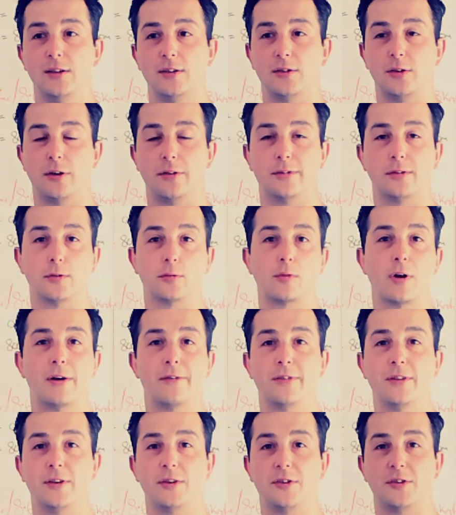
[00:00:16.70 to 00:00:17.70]
So I thought
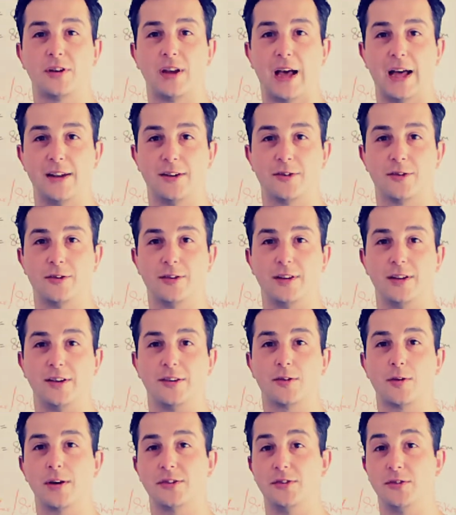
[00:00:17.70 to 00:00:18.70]
rather than just answering
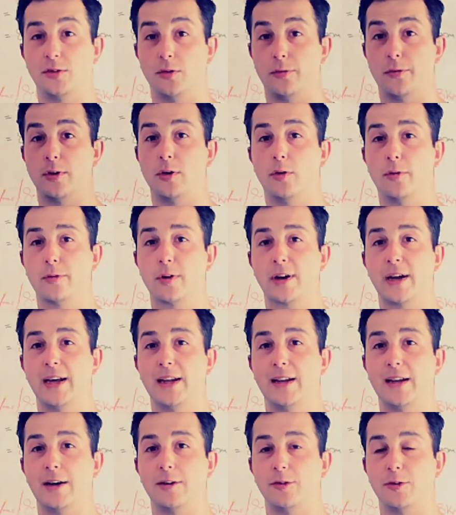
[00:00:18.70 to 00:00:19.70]
these questions over and over
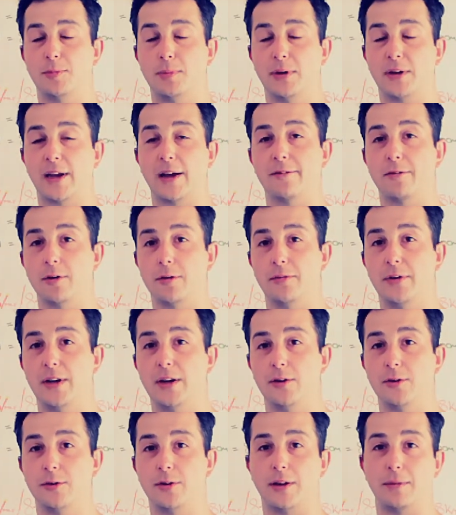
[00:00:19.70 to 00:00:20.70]
again, I'll just put together a
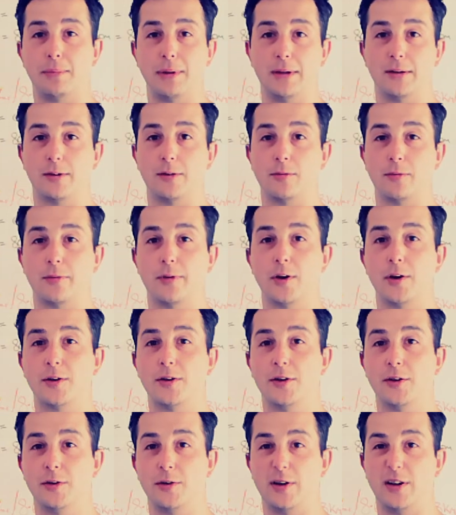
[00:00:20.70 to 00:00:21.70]
video that people can refer
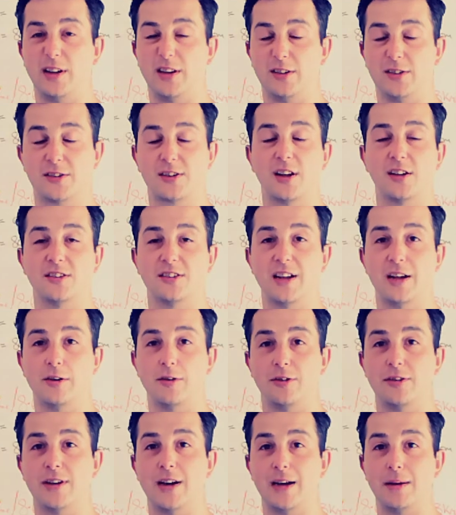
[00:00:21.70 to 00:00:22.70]
to and it just cuts
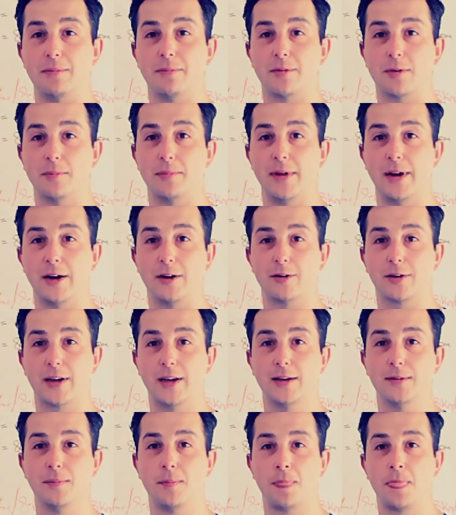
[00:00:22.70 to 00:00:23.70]
down time from there.
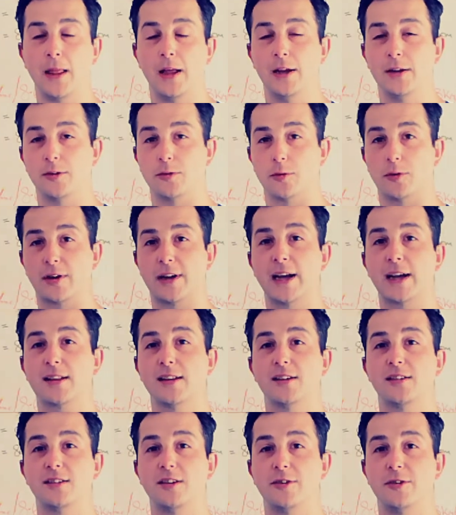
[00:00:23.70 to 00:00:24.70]
Okay? So we'll kick
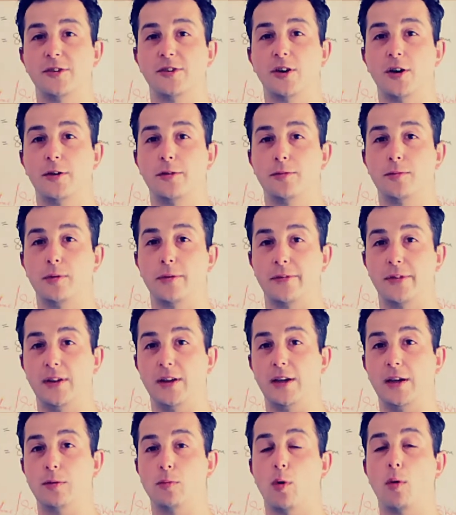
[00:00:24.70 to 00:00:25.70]
this series off with
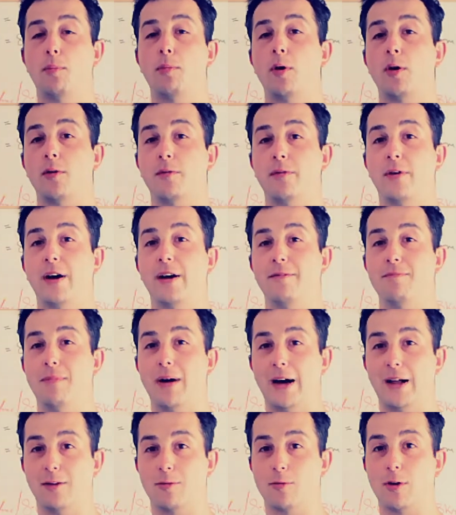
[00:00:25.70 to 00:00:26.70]
the 1.5
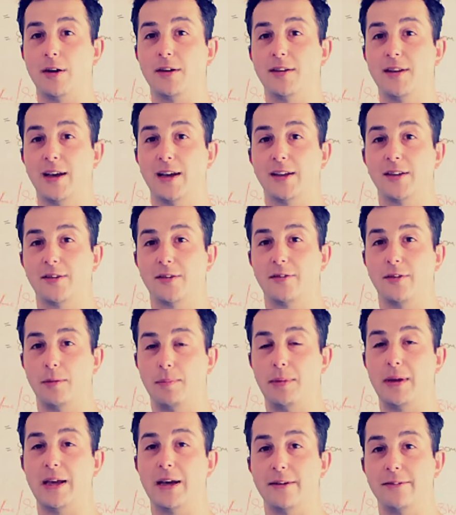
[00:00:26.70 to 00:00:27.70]
mile run test for the
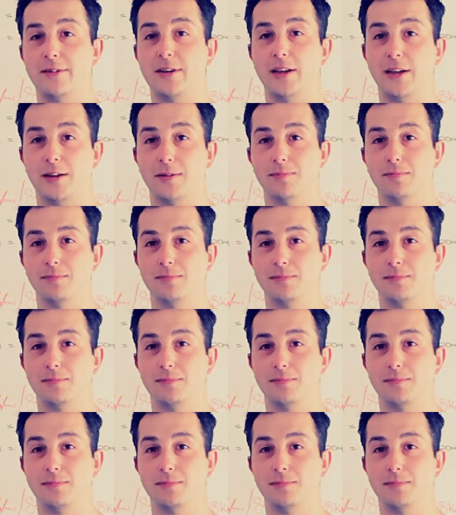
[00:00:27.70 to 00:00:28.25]
PFT.